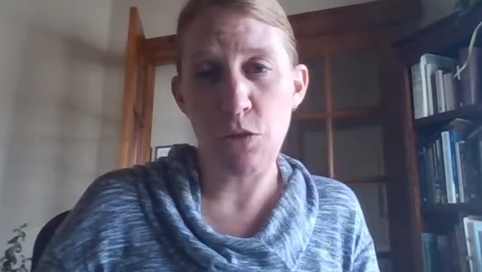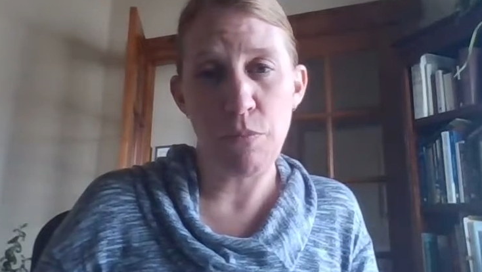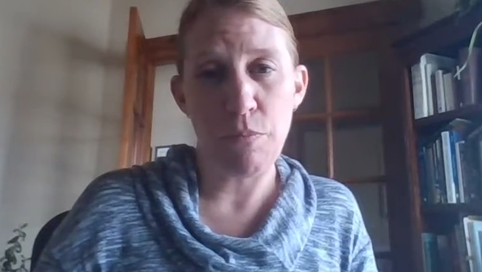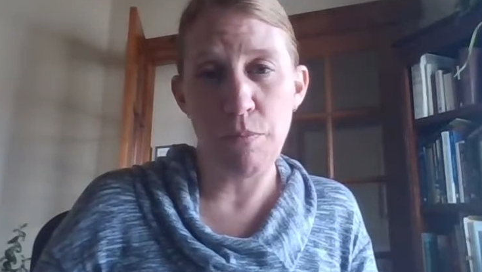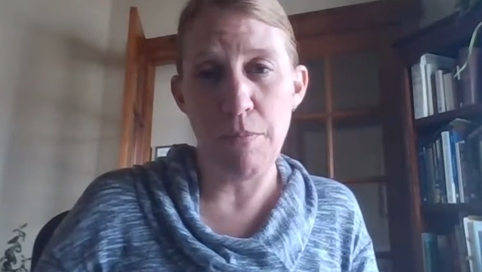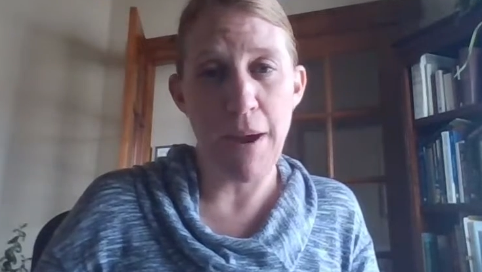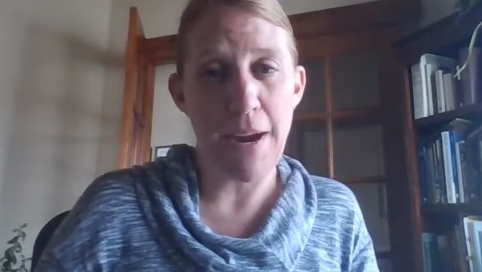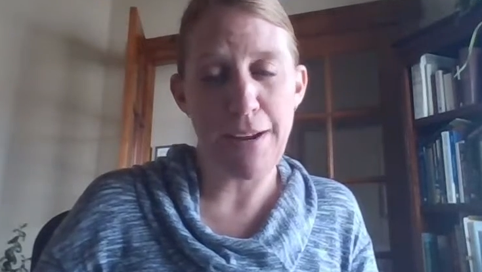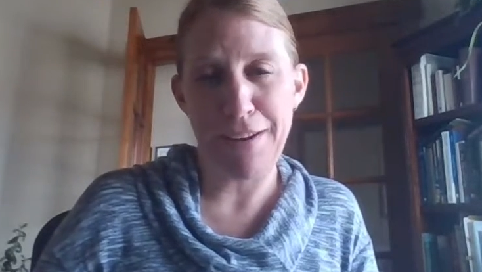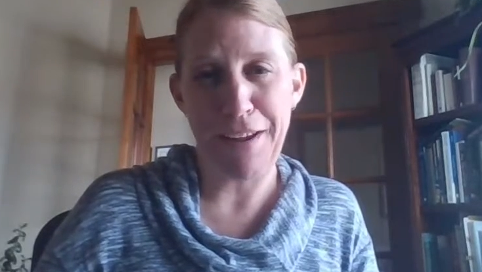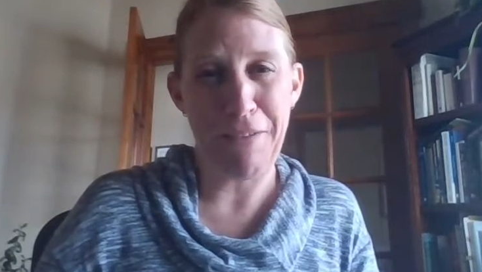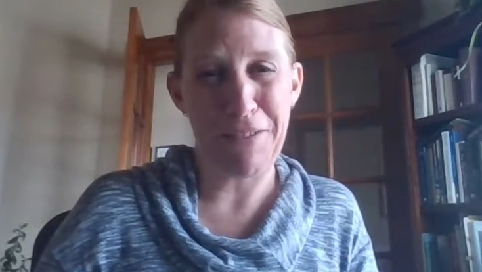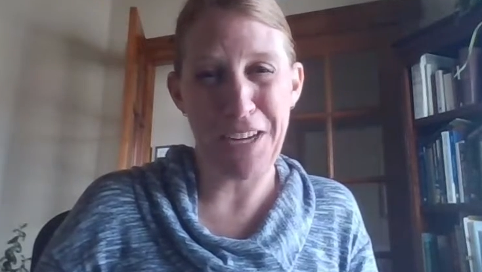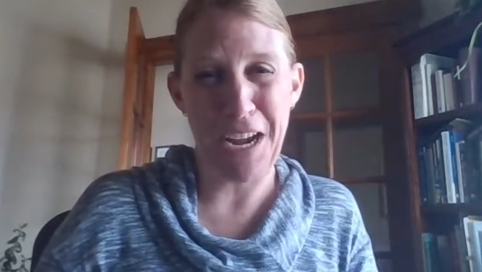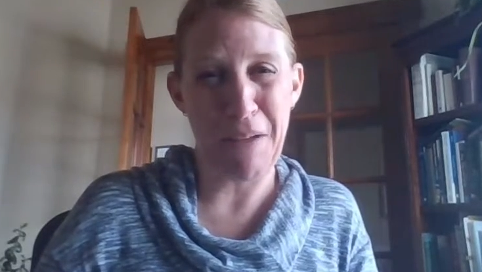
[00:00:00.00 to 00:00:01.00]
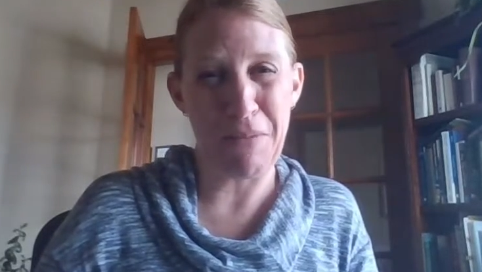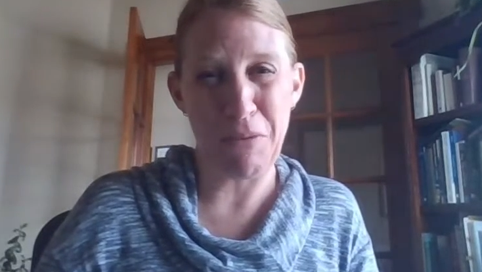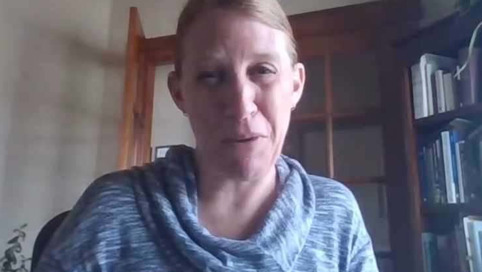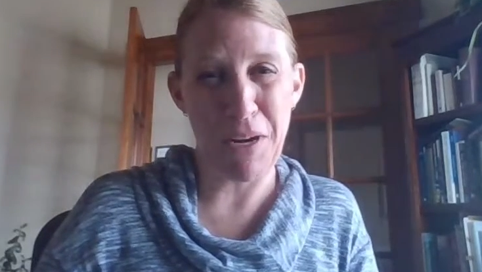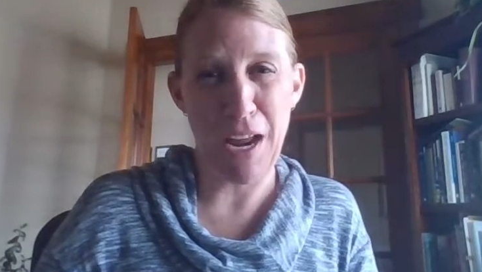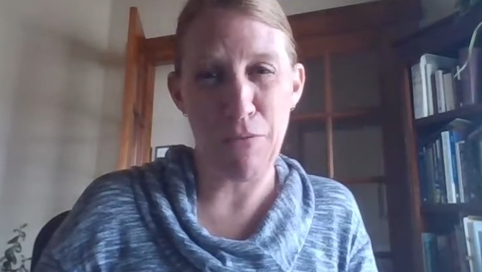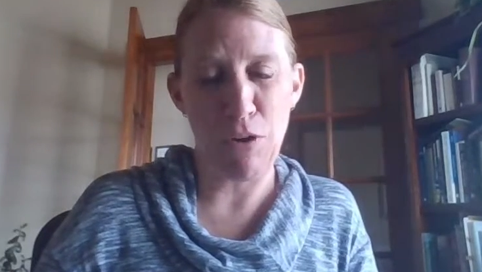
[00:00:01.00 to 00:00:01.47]
You might not have time to
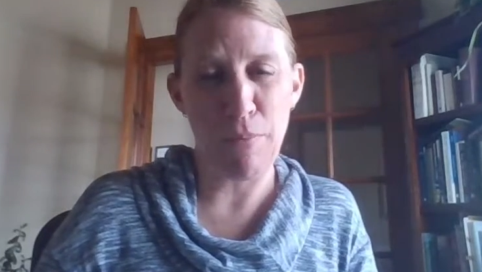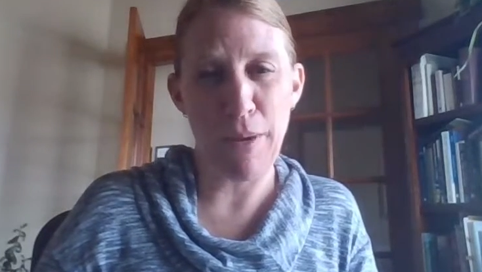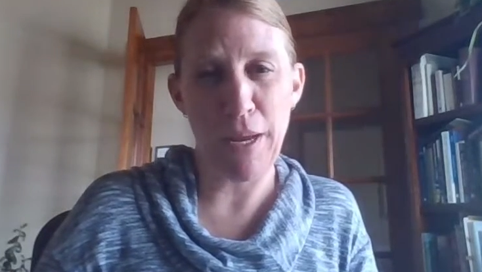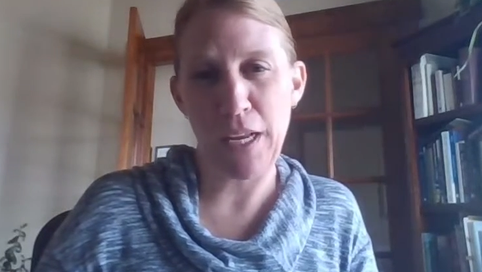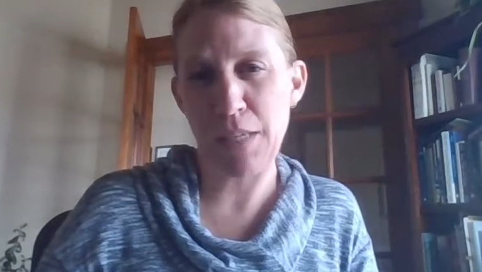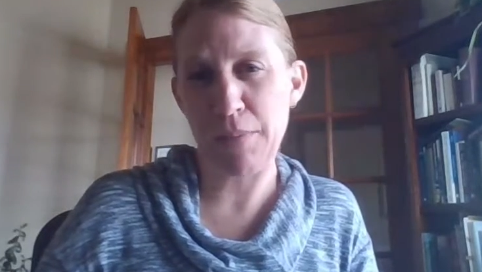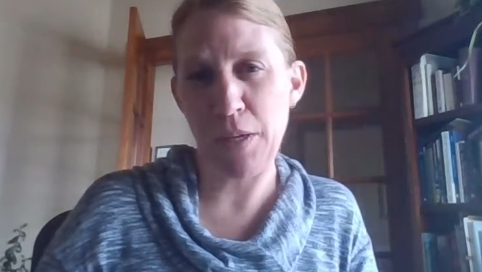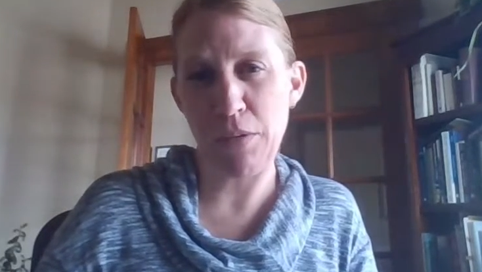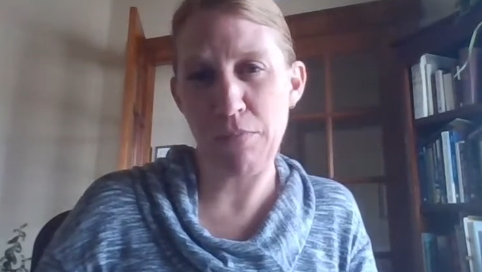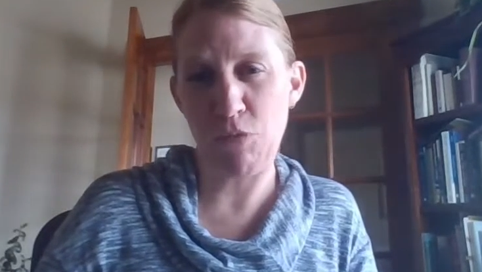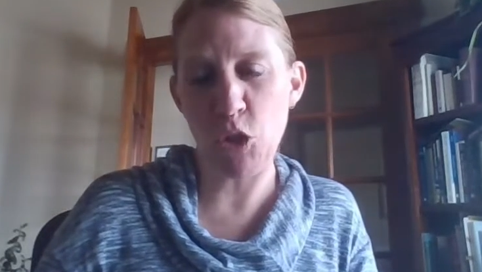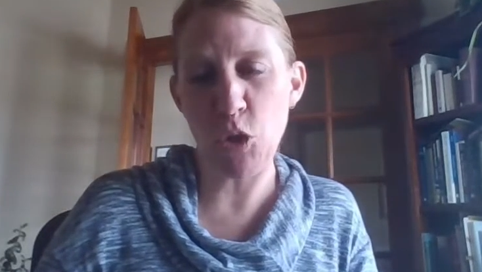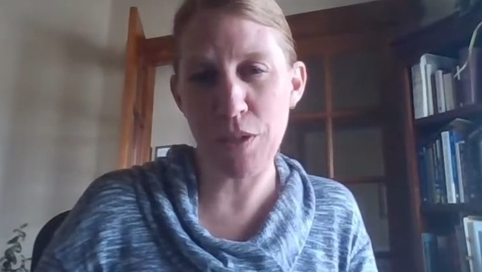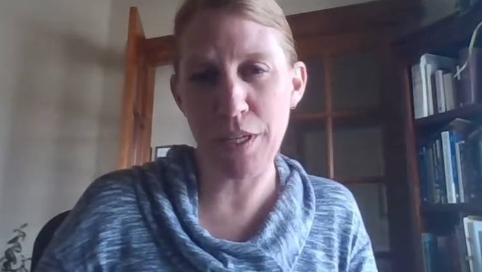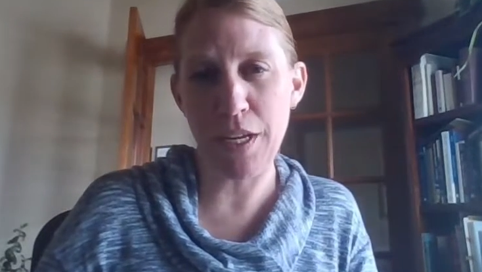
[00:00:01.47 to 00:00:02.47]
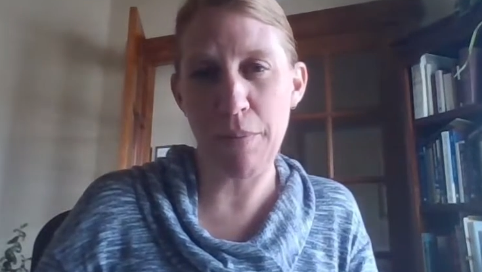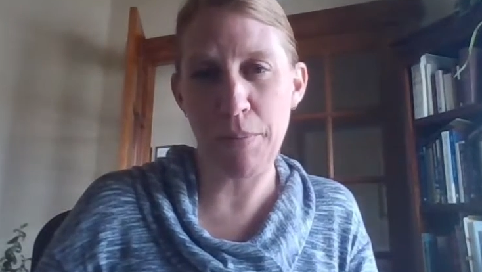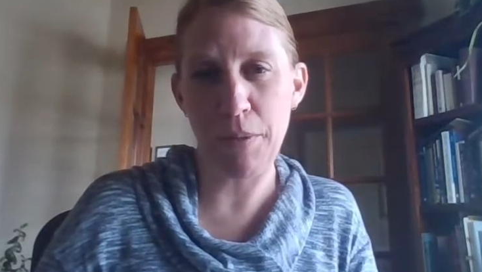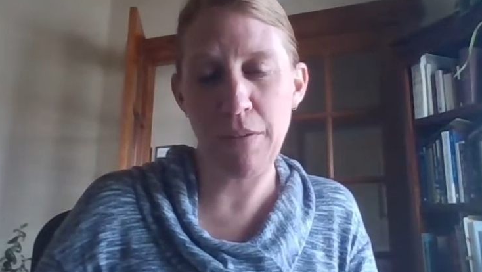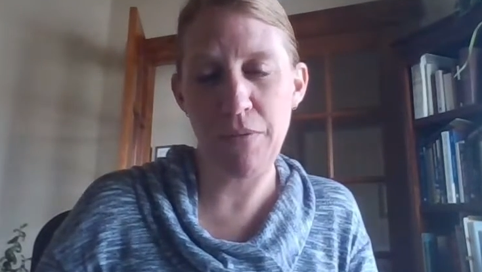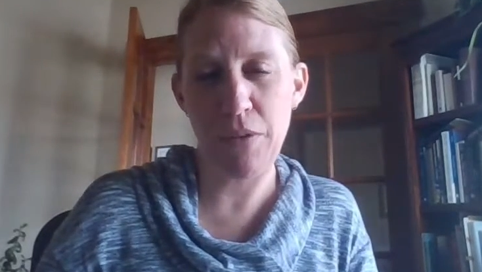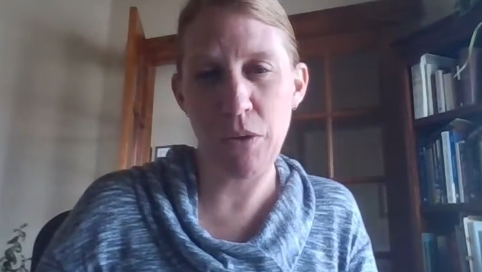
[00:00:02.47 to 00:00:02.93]
read everybody's, but choose a
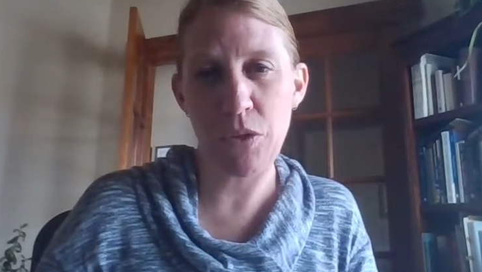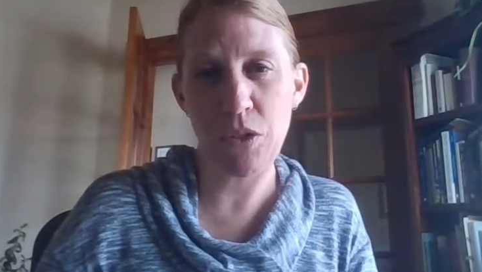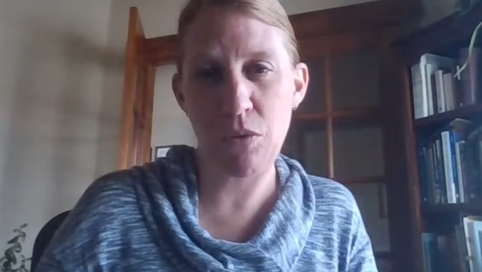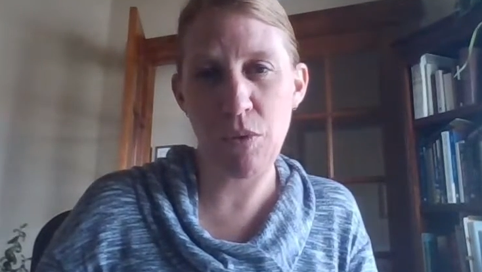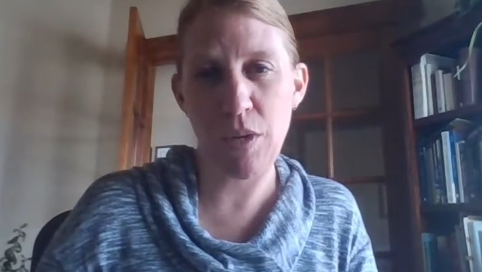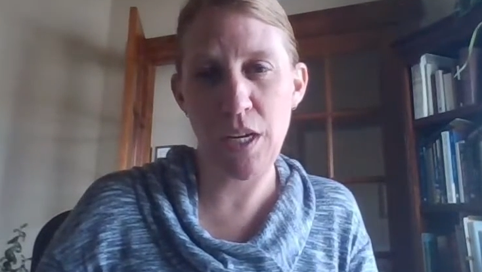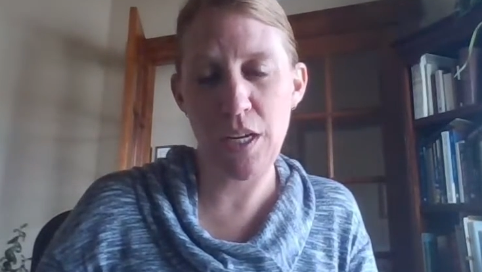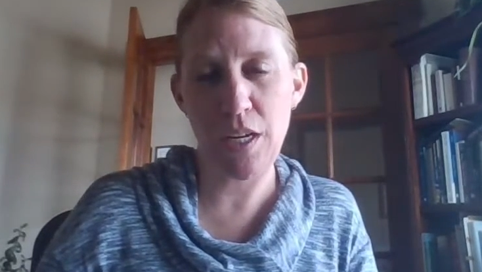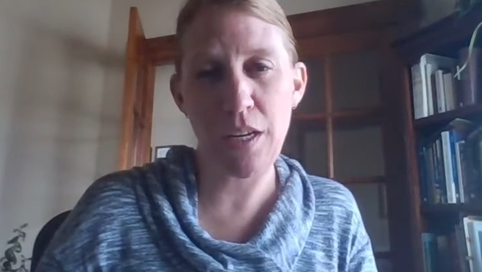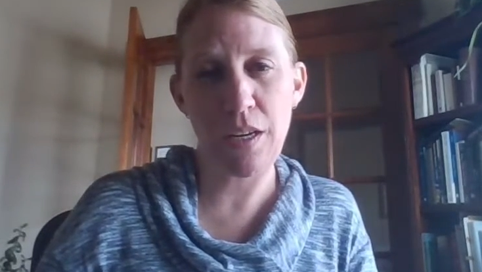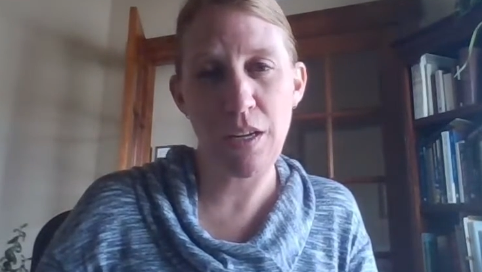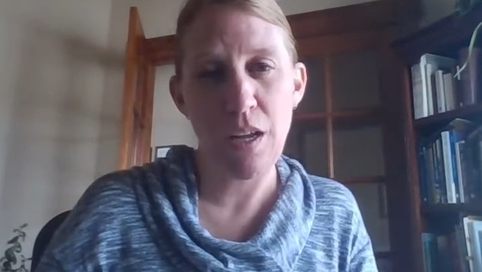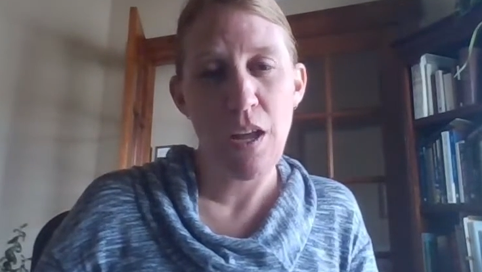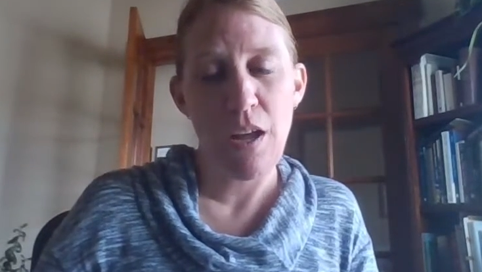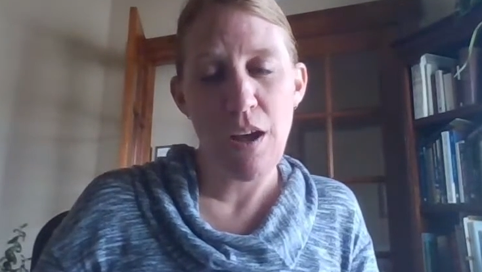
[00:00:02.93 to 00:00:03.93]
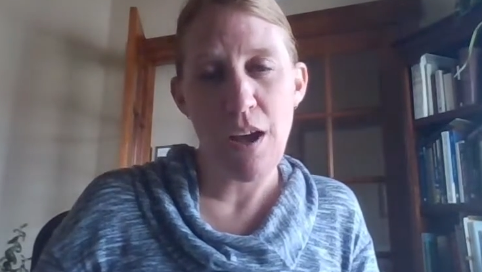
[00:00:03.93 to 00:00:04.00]
couple of those to read and